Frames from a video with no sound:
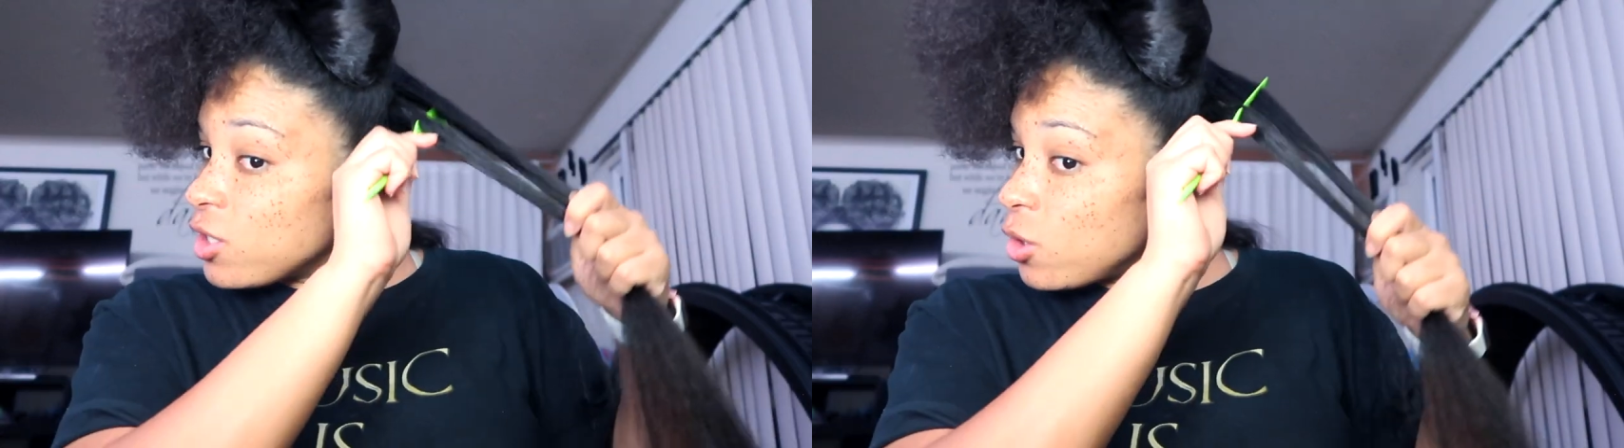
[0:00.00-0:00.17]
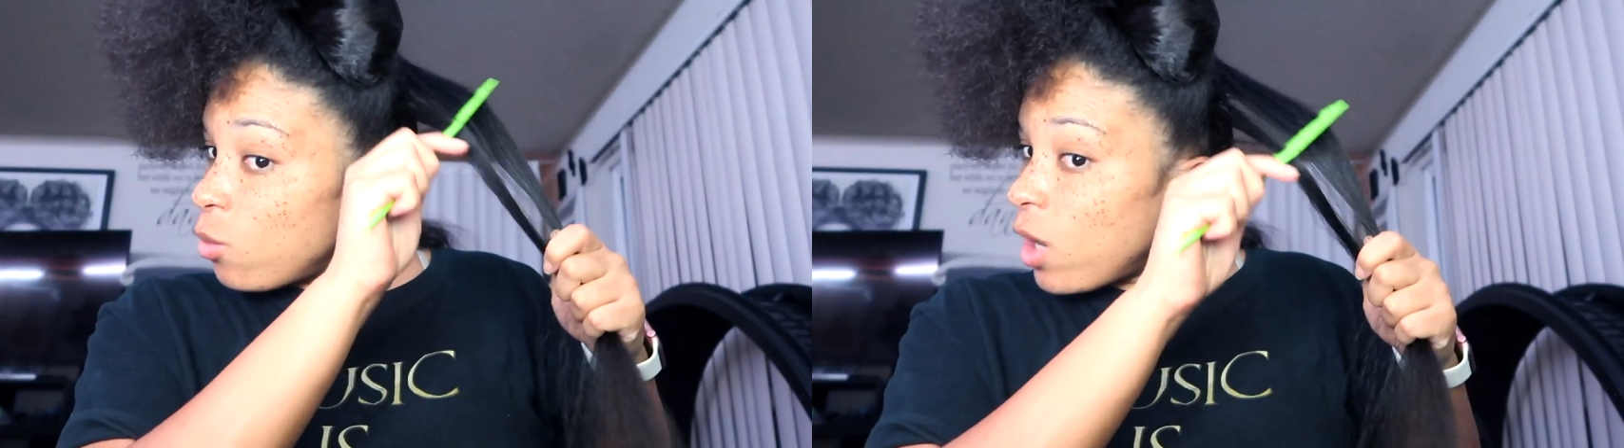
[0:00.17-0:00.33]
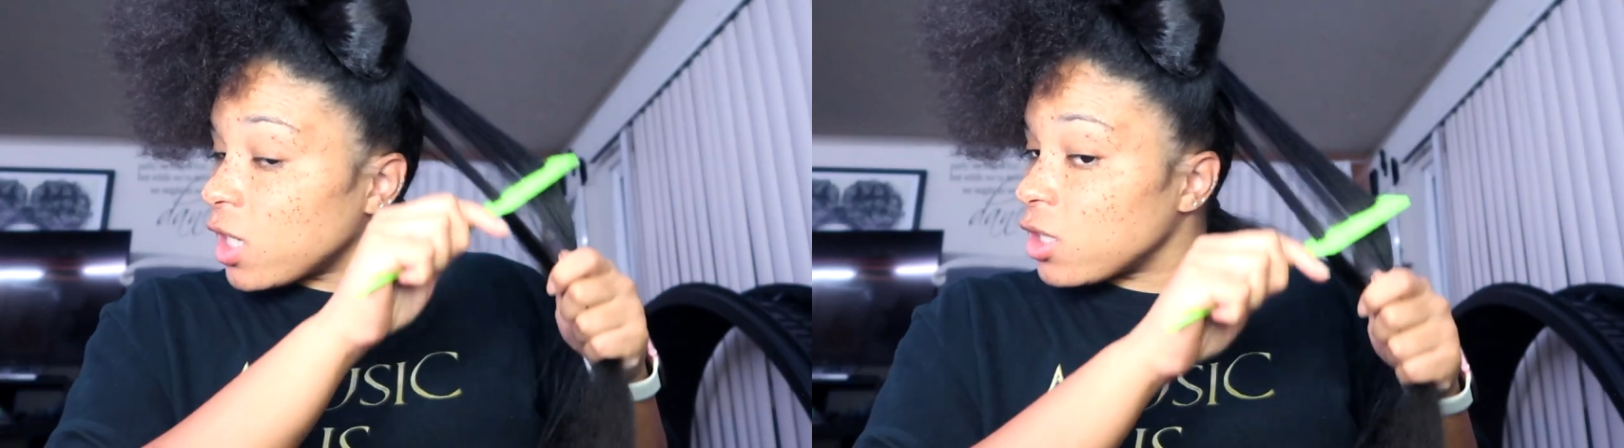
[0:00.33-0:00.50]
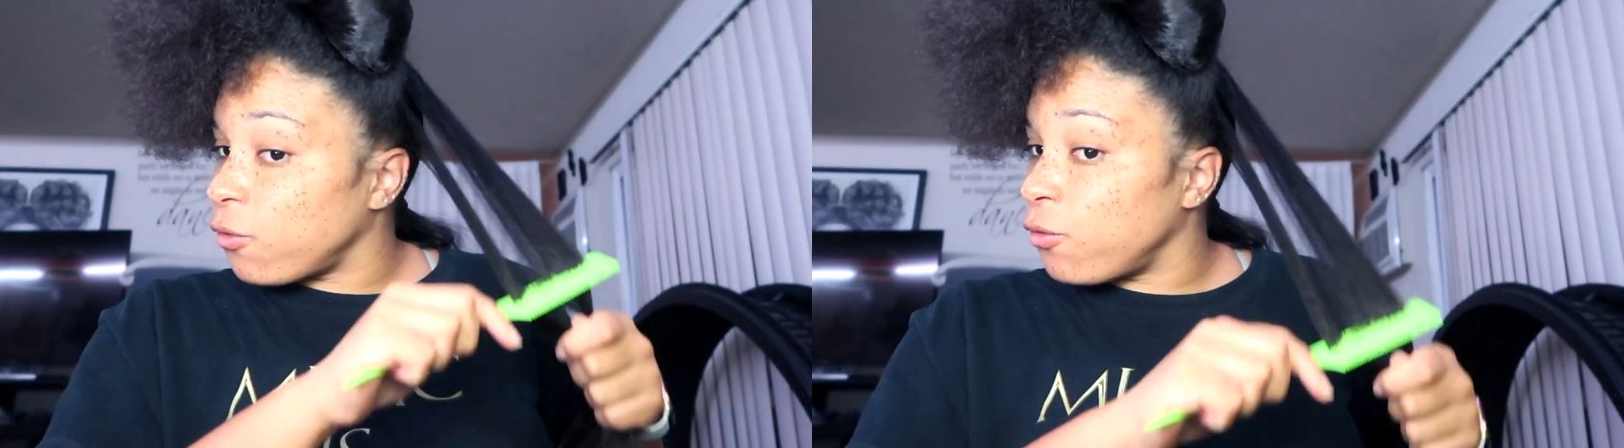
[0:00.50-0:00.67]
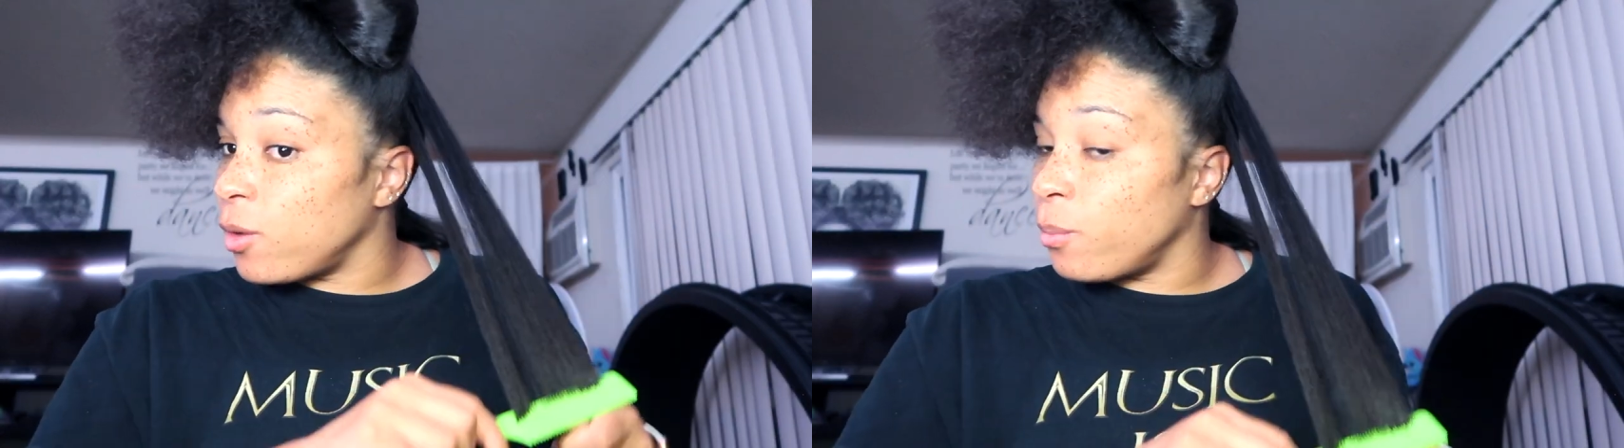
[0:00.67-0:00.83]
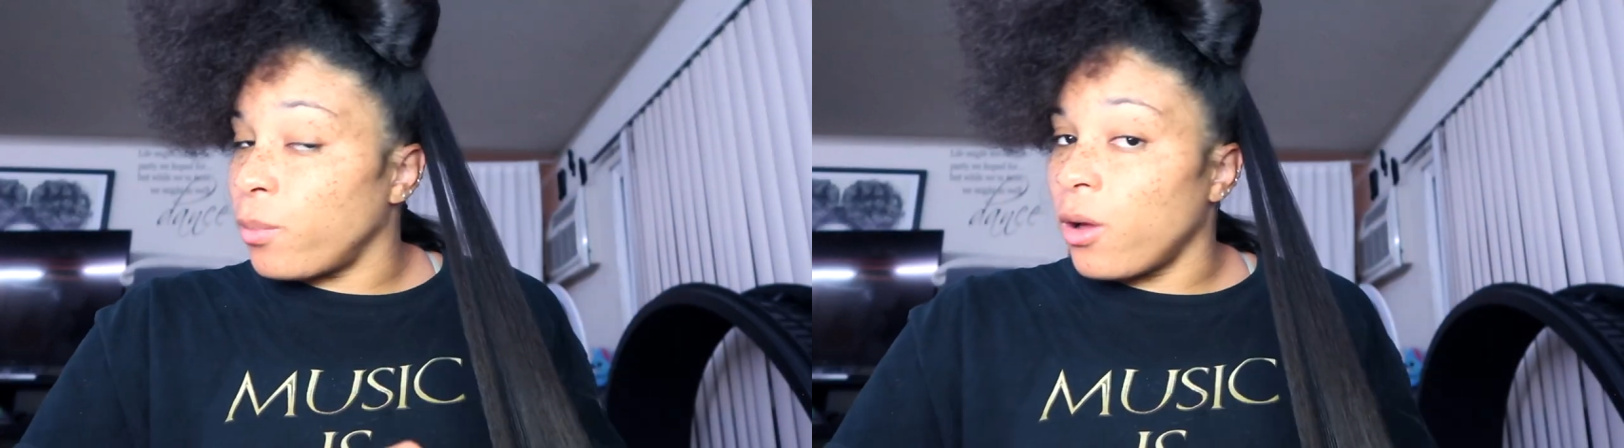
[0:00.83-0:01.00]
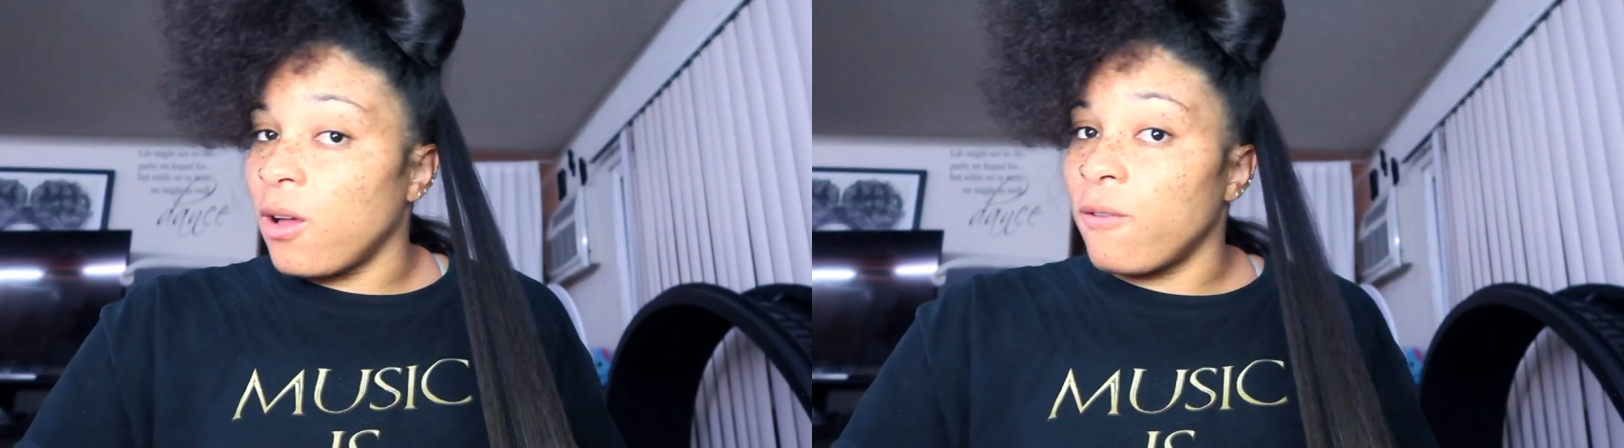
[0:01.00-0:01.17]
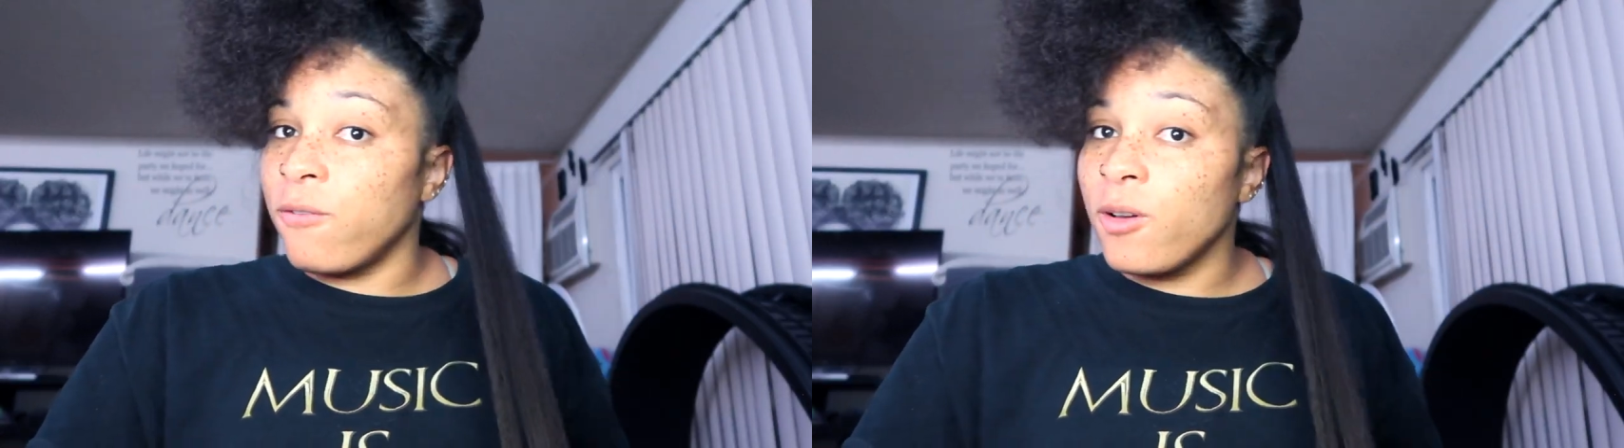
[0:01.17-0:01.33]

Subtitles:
to watch football.